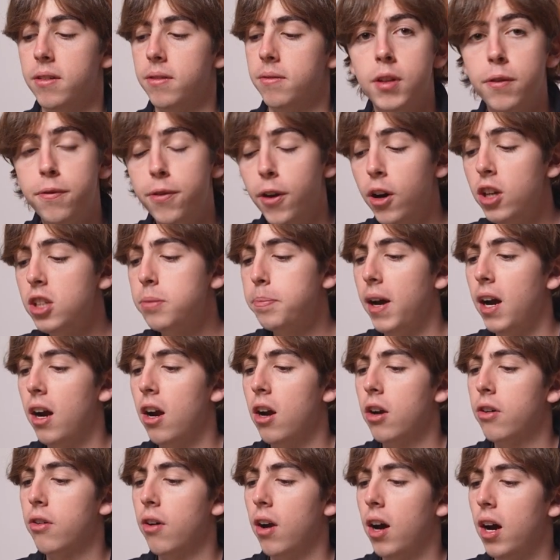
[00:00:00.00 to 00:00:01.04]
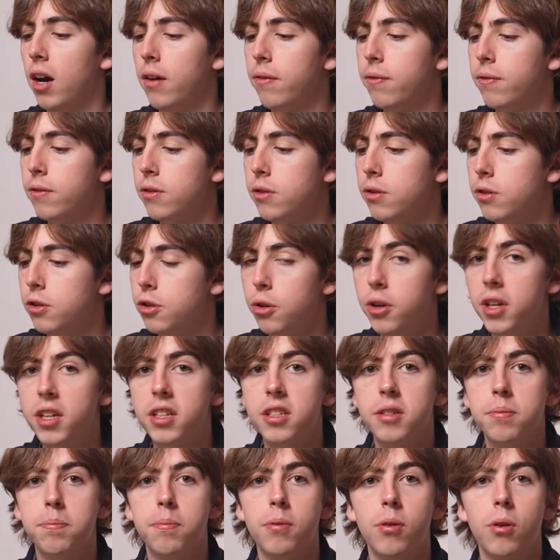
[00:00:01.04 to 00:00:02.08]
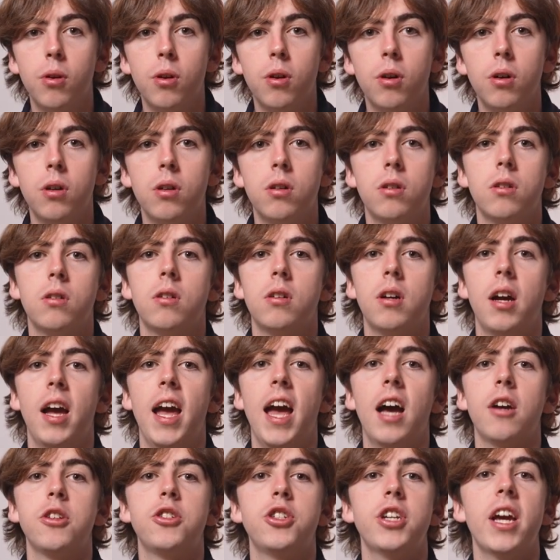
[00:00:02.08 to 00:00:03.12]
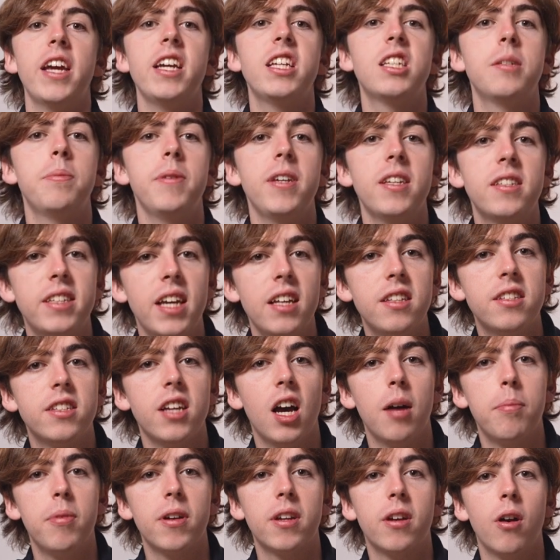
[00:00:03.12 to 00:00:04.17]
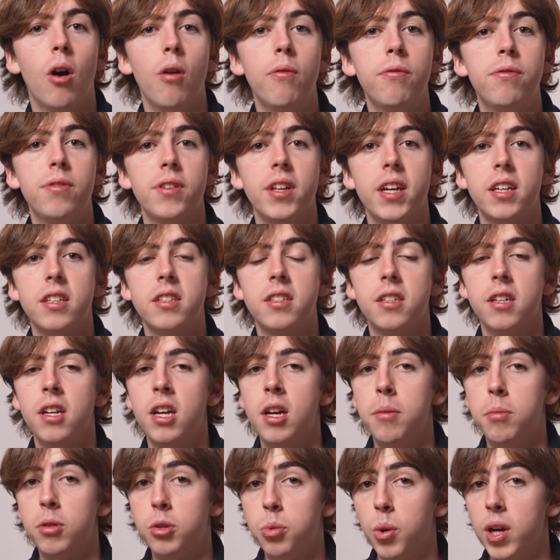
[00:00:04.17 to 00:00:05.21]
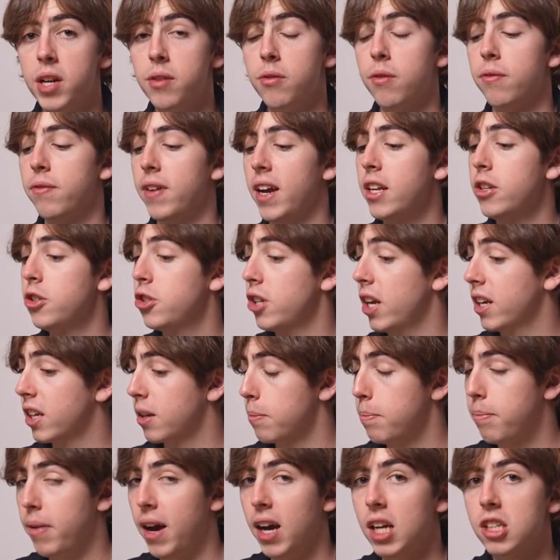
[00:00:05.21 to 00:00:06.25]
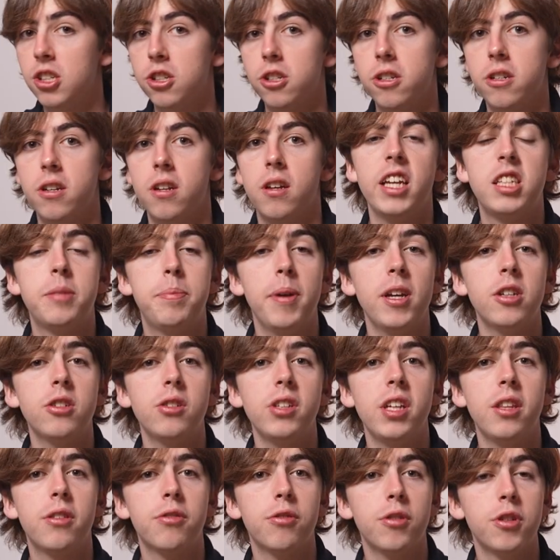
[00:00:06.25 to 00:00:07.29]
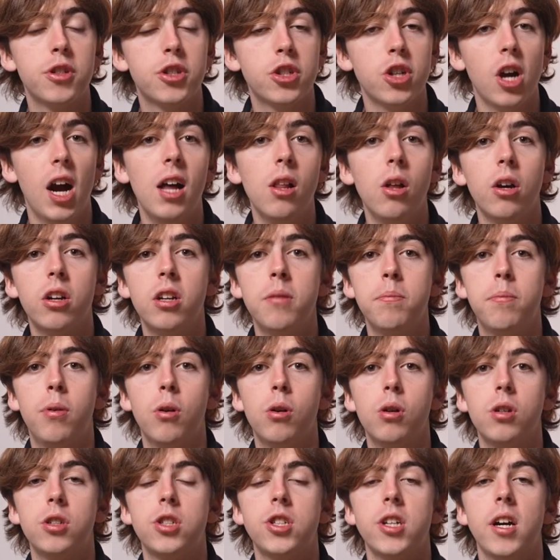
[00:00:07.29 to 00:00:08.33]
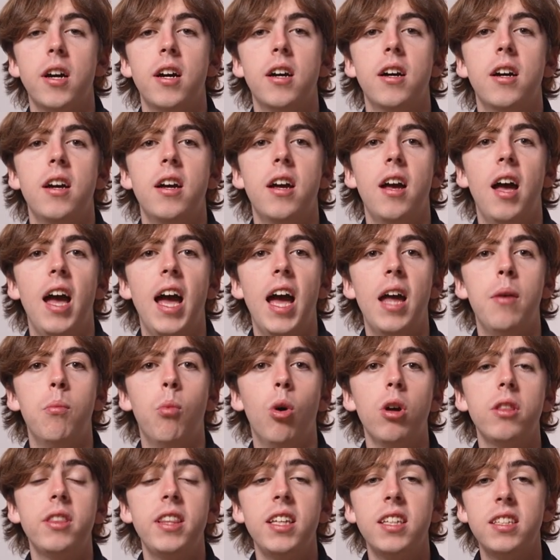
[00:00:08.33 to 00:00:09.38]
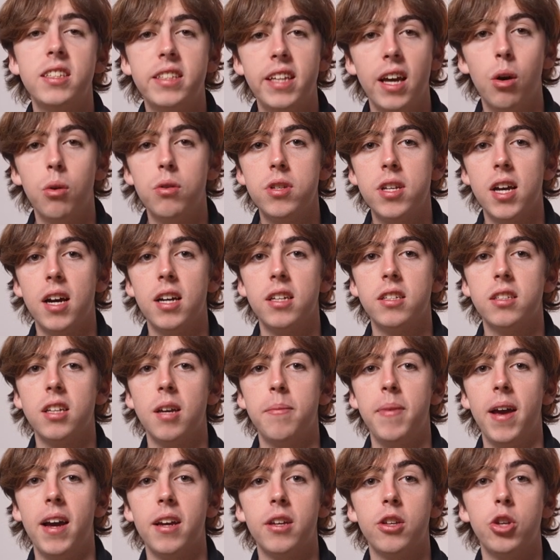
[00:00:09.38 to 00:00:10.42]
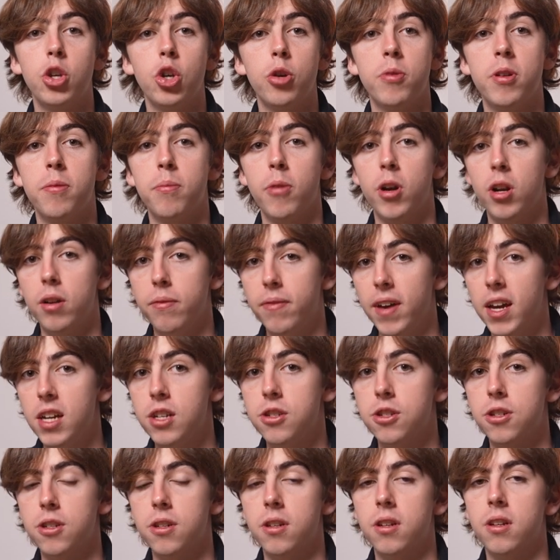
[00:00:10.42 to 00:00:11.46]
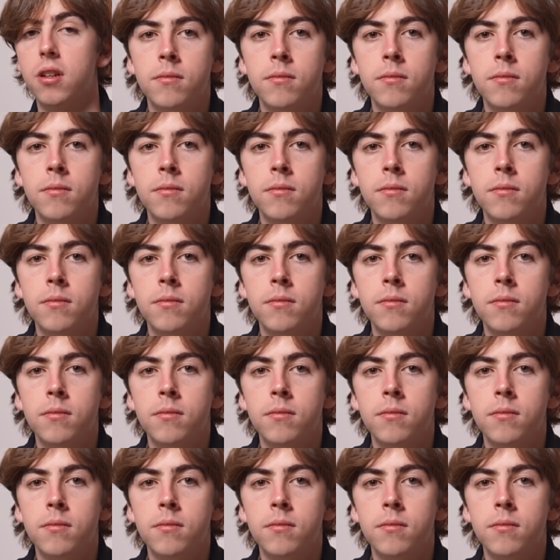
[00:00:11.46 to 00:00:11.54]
The first paragraph should explore how Shakespeare sets up a conflict between revenge and compassion, especially through Shylock and Portia, and what this tells us about human motivation.